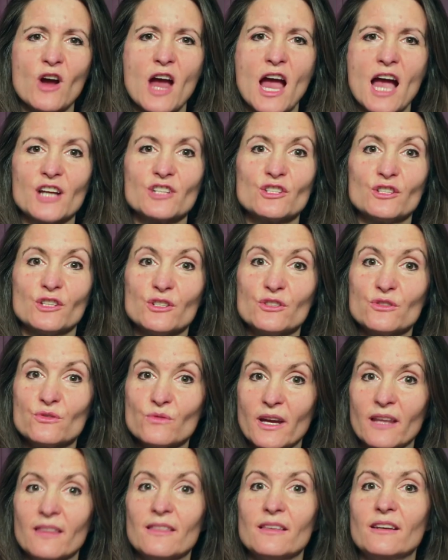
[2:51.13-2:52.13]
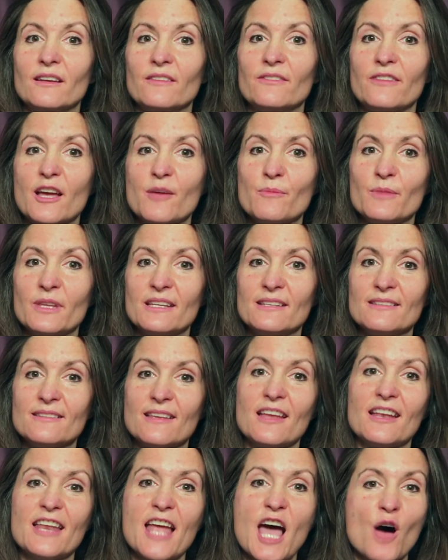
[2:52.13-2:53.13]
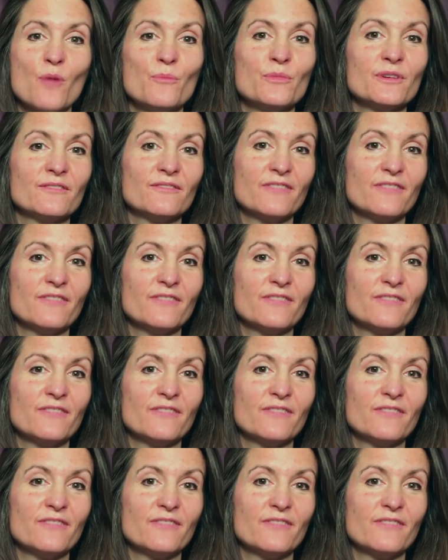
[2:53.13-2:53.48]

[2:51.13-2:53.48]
actually strengthening families and helping